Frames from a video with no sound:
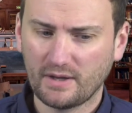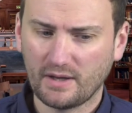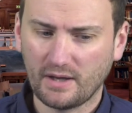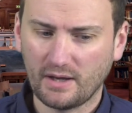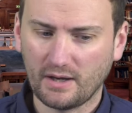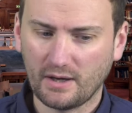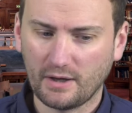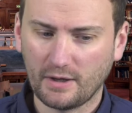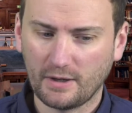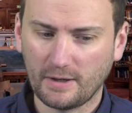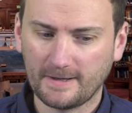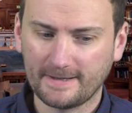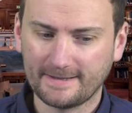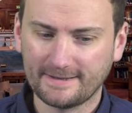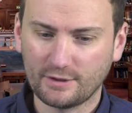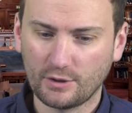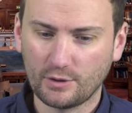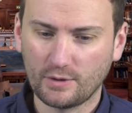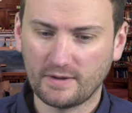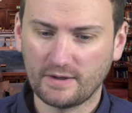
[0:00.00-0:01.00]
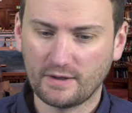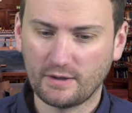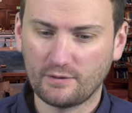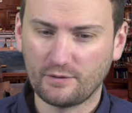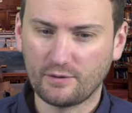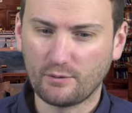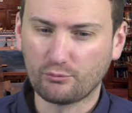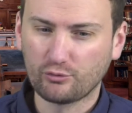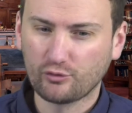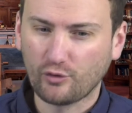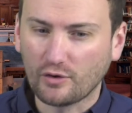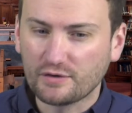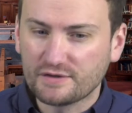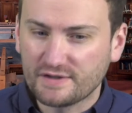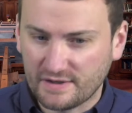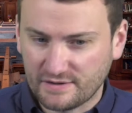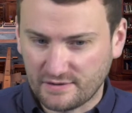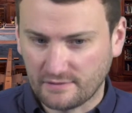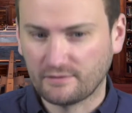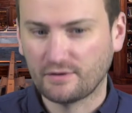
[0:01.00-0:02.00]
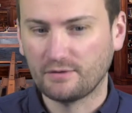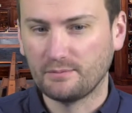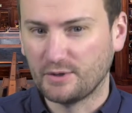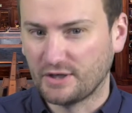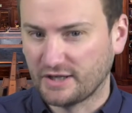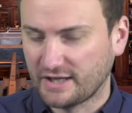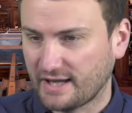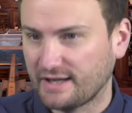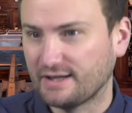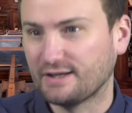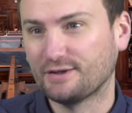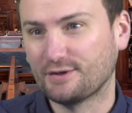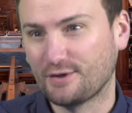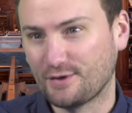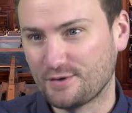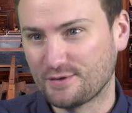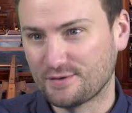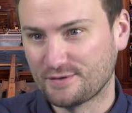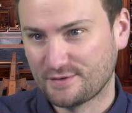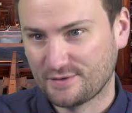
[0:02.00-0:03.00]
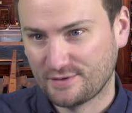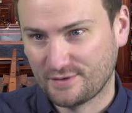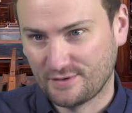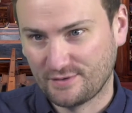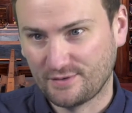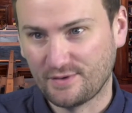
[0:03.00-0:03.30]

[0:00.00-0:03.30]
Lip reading: the process of communicating those